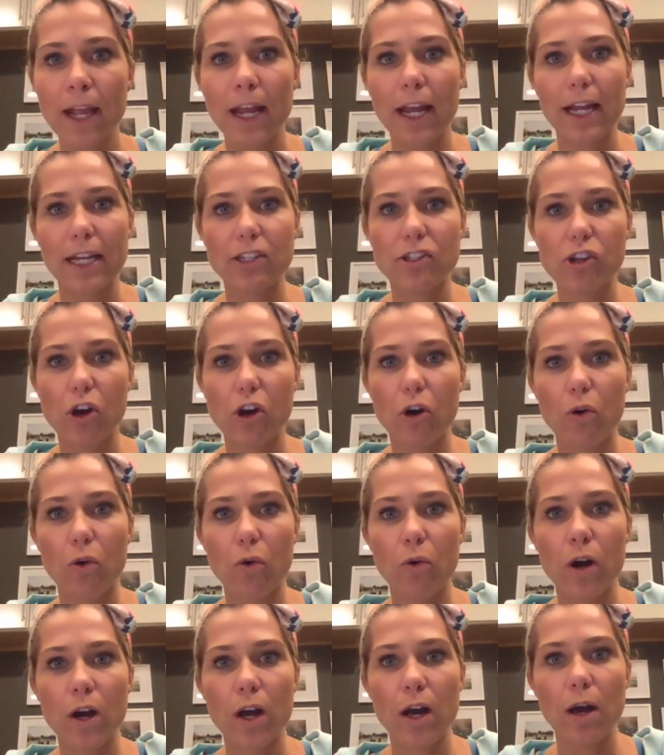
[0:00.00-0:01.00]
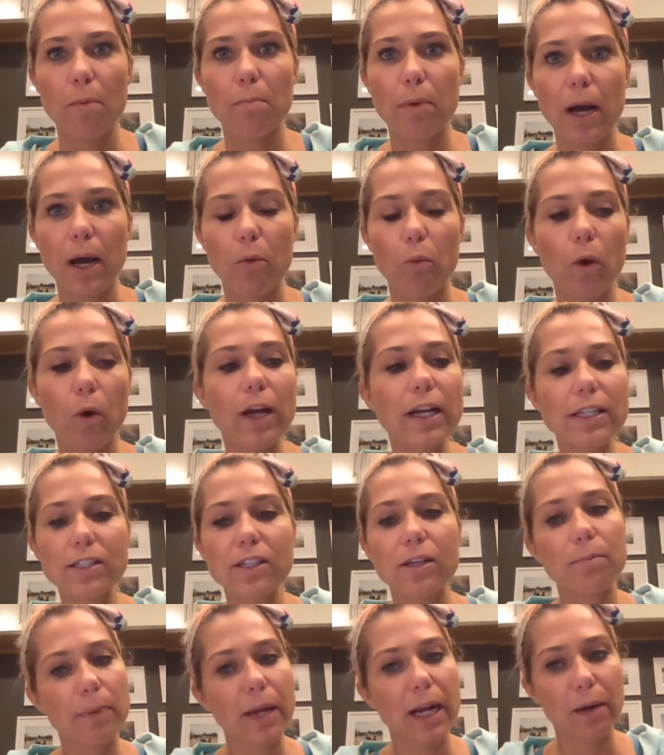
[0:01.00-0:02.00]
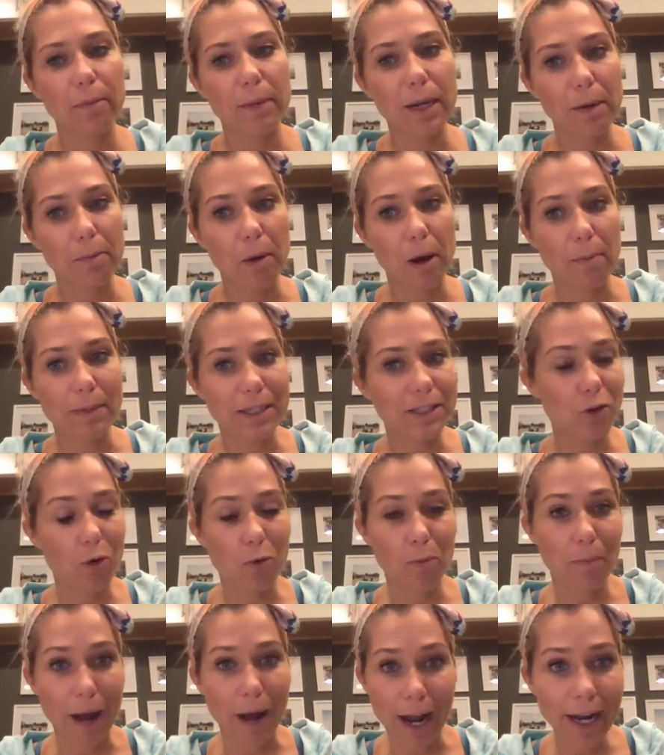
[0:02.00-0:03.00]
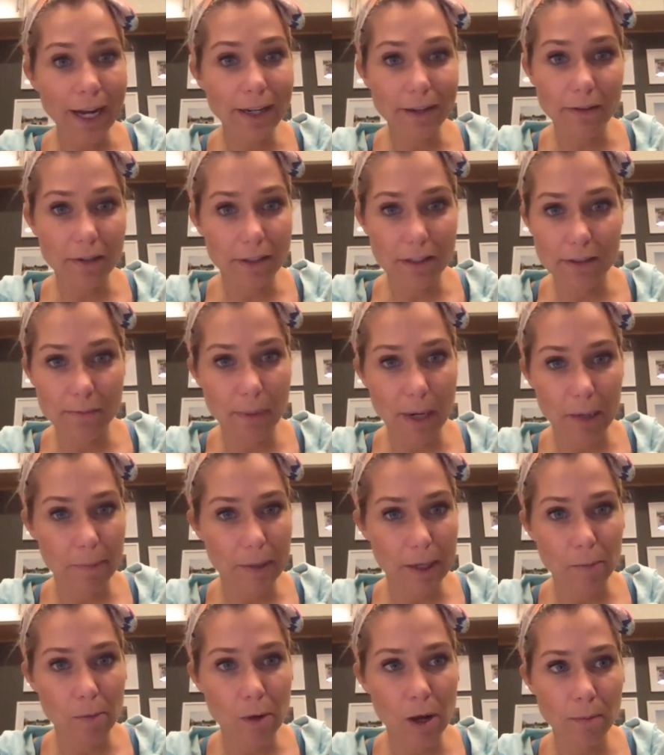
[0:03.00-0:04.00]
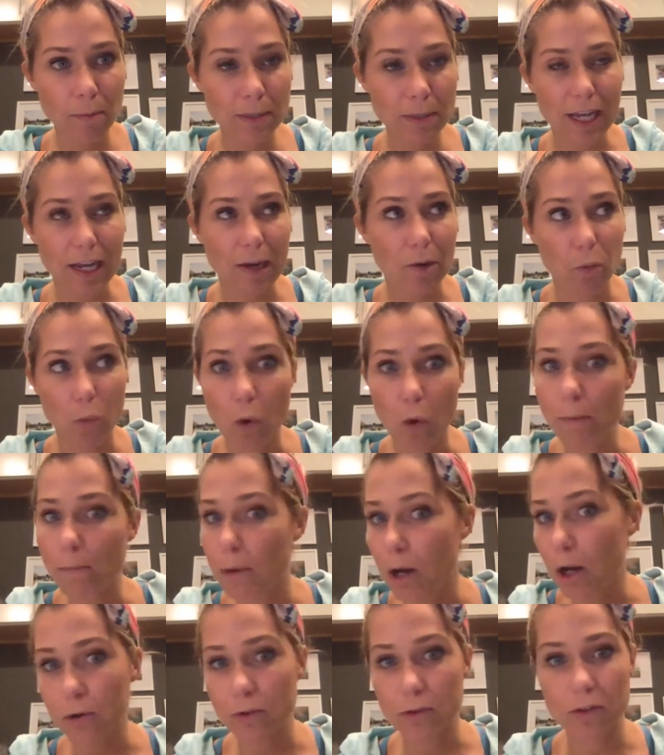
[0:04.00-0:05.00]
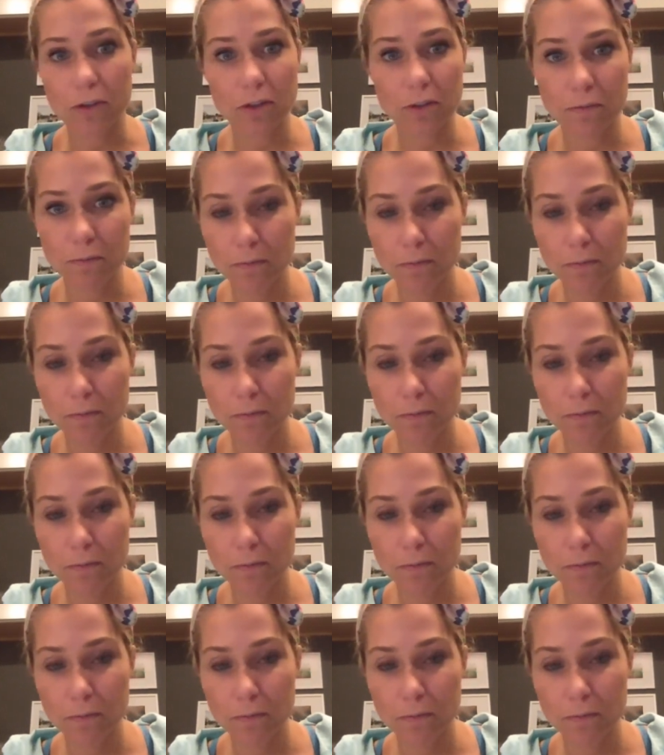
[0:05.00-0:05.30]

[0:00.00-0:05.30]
And so, but what is the bare minimum? And so my bare minimum is like one post.